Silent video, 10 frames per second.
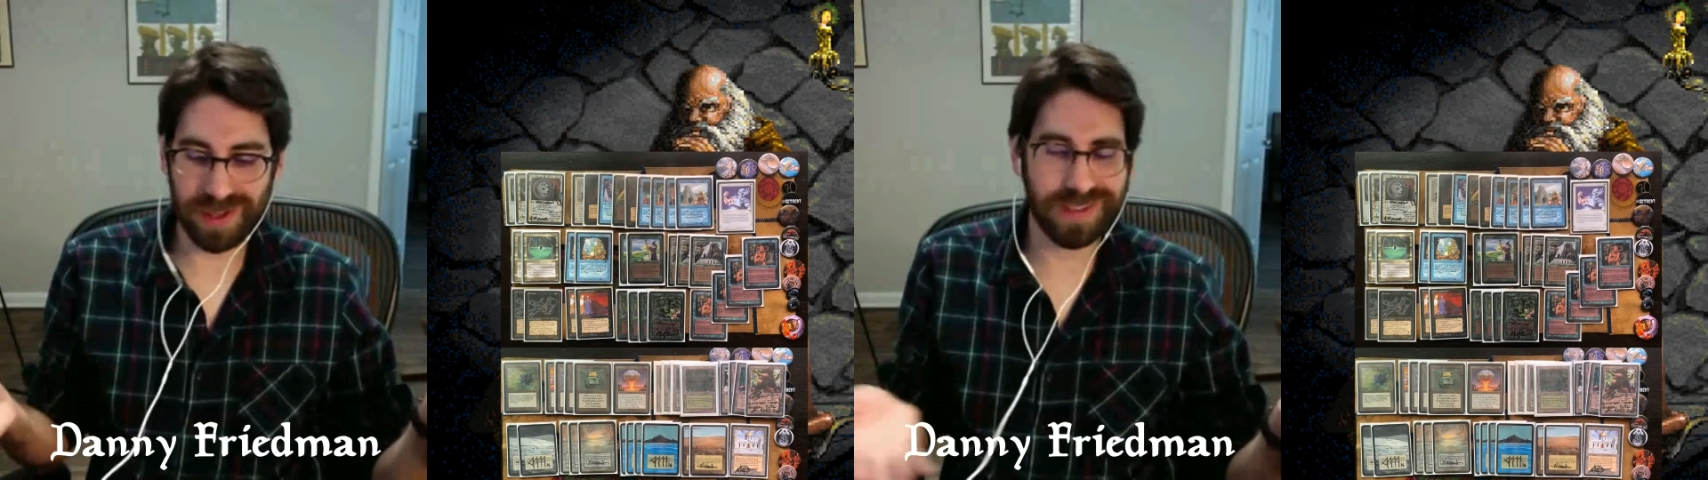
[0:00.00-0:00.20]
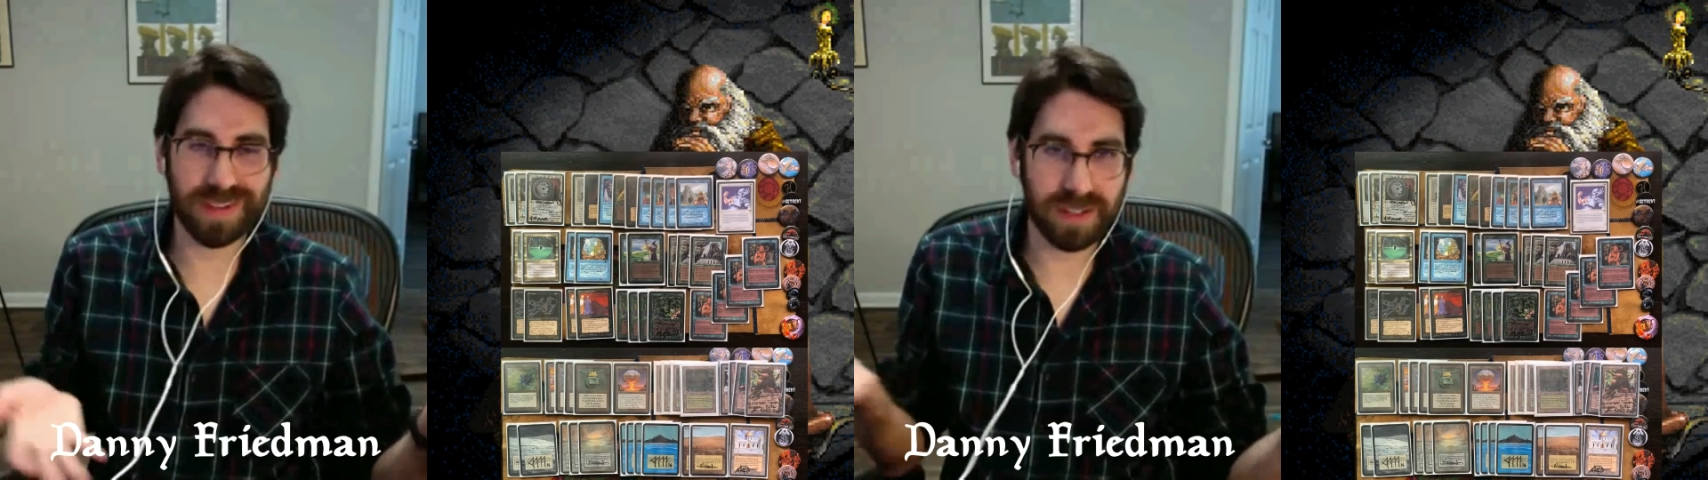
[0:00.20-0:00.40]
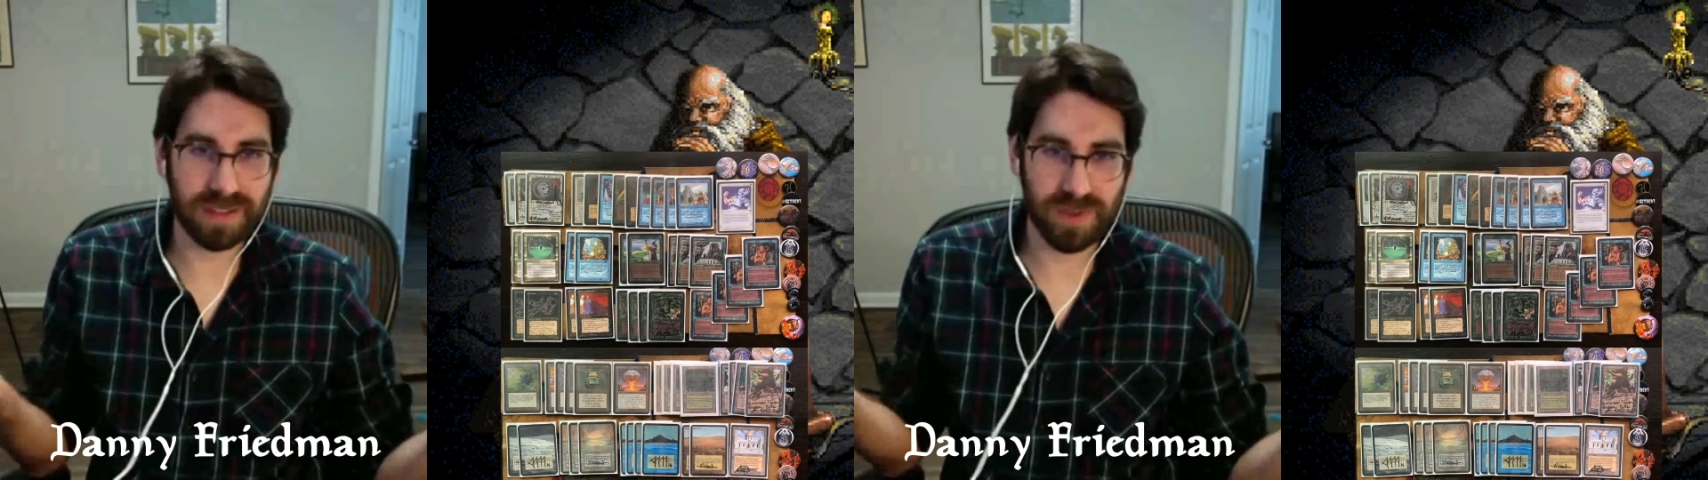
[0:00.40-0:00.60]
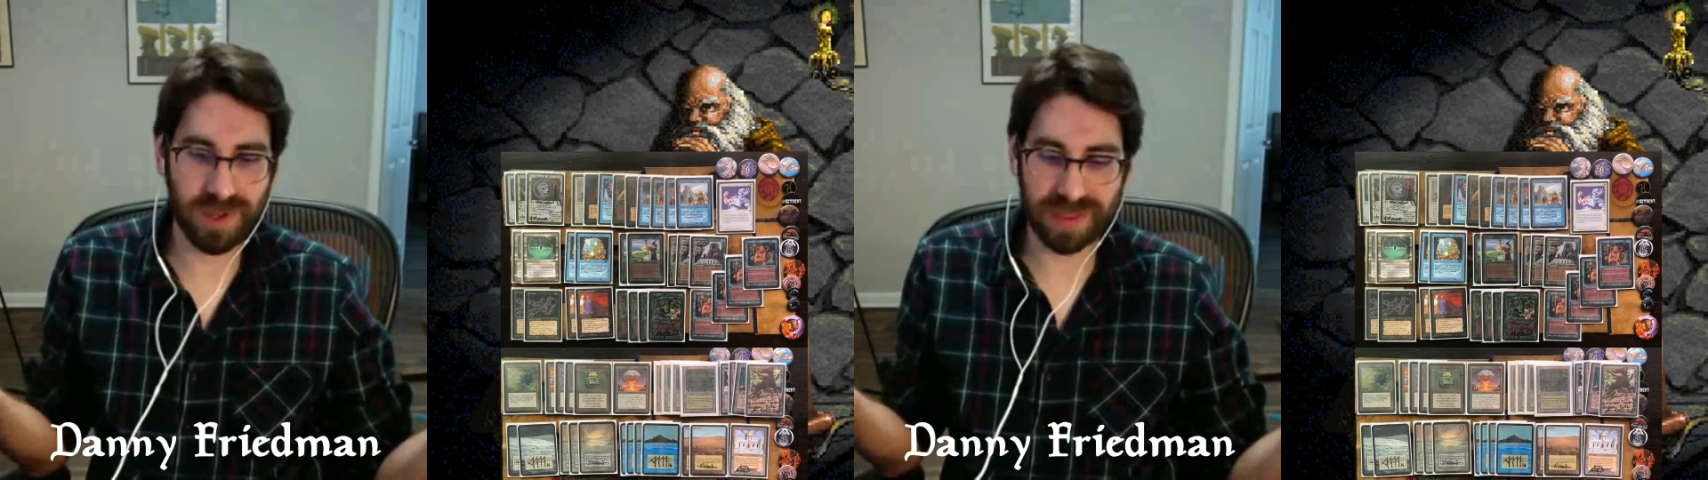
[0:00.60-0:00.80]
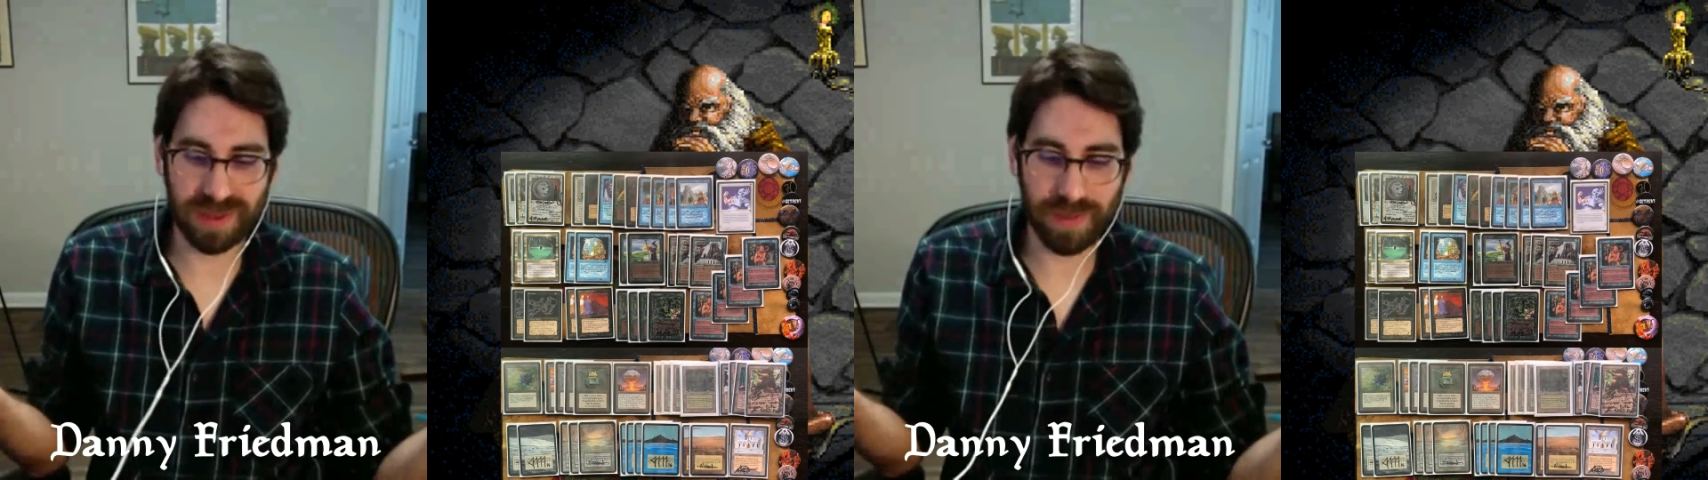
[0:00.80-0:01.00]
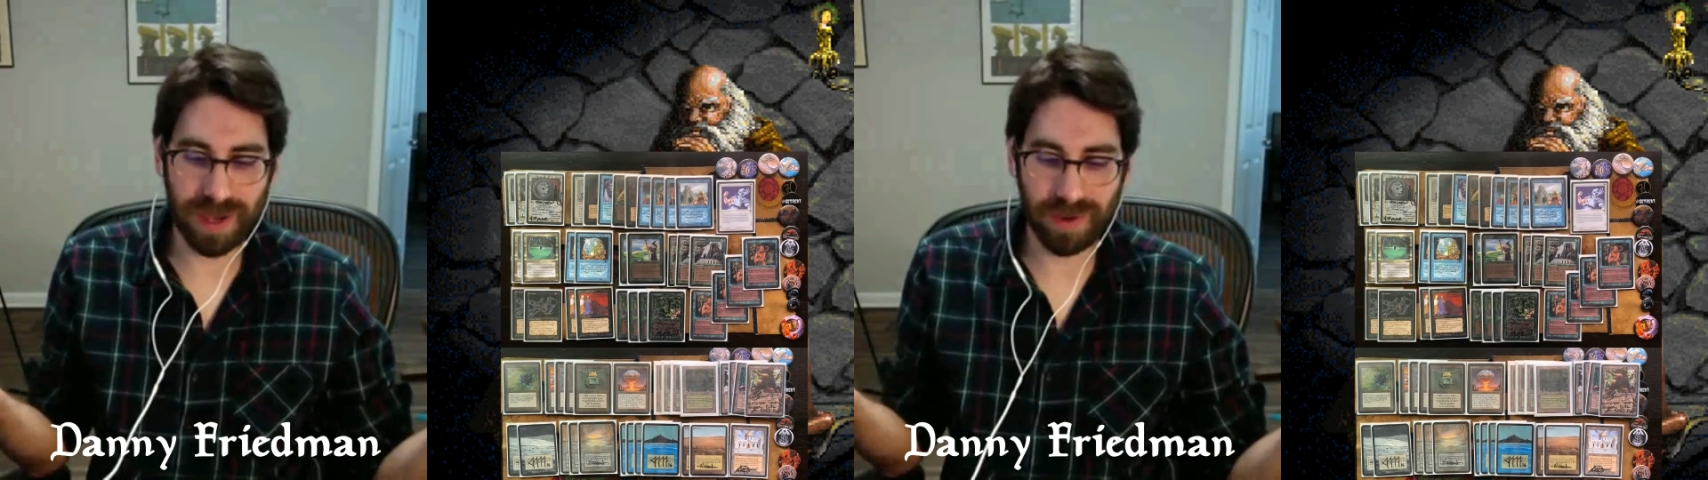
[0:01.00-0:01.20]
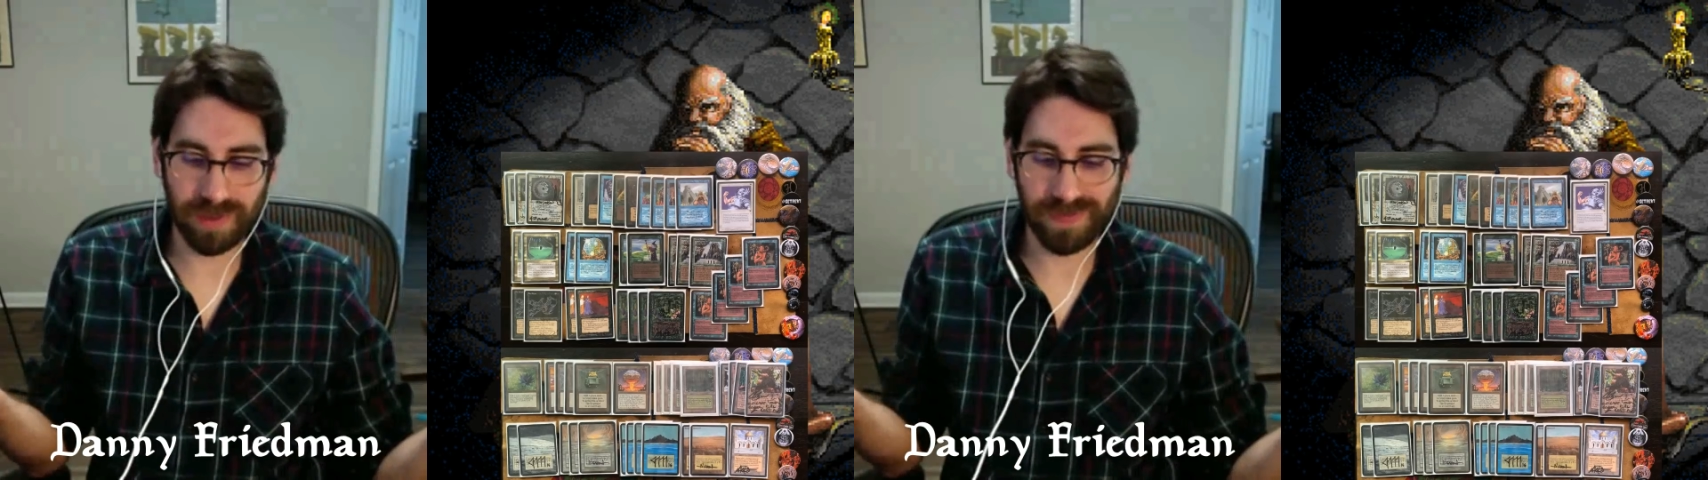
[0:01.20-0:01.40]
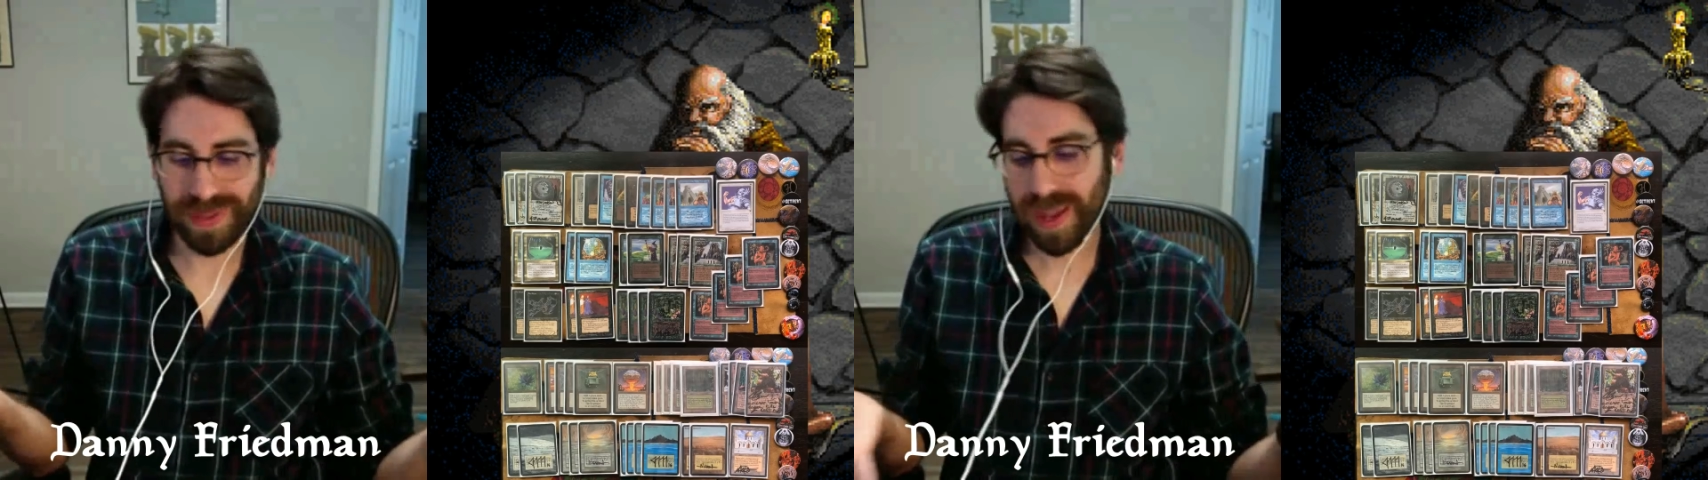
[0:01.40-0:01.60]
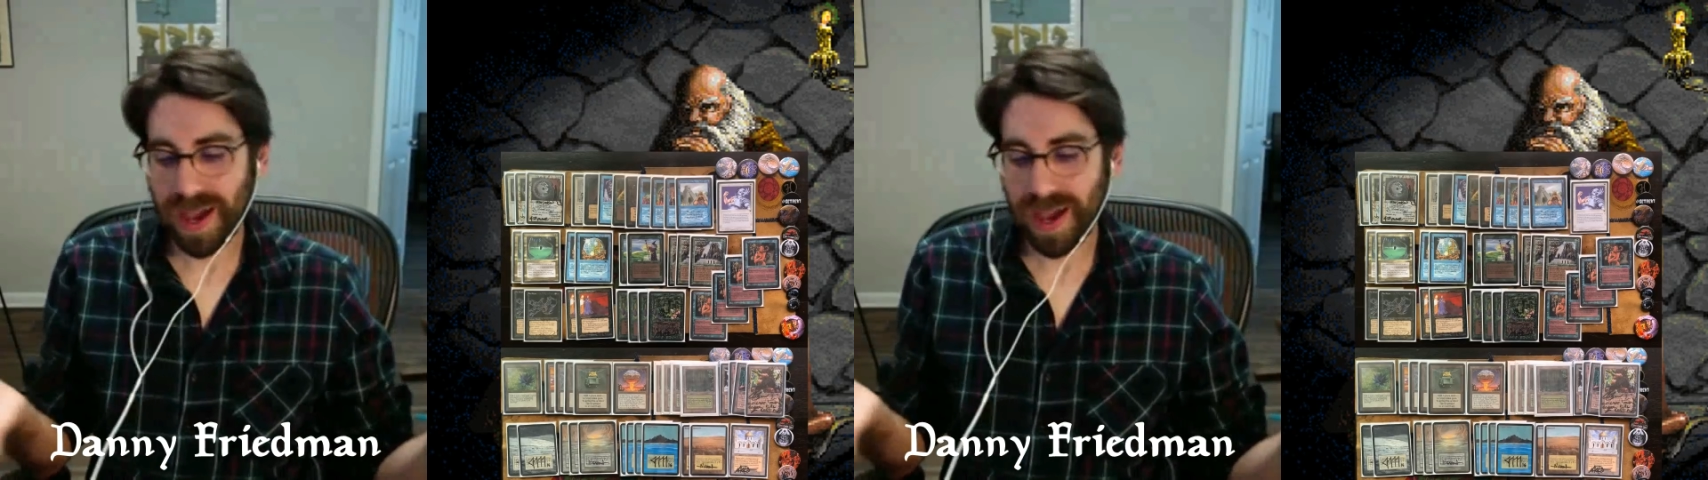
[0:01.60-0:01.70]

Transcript: it's nice if you get them out.